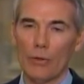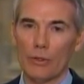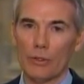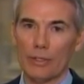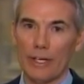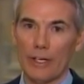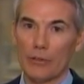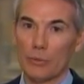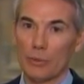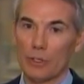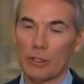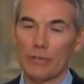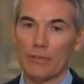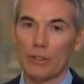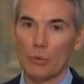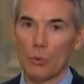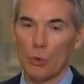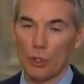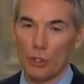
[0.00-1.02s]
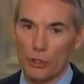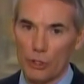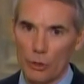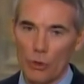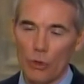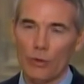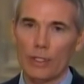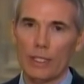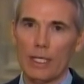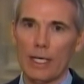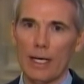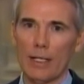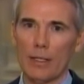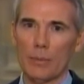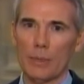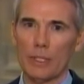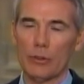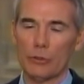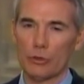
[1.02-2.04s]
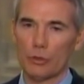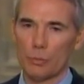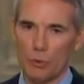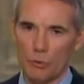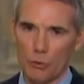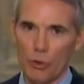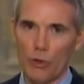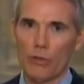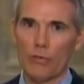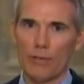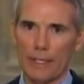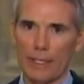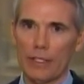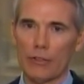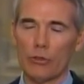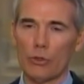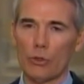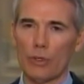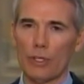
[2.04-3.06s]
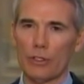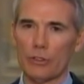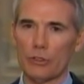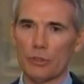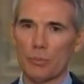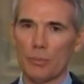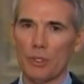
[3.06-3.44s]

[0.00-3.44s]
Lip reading: The tax relief had worked to grow the economy. This was before the financial crisis.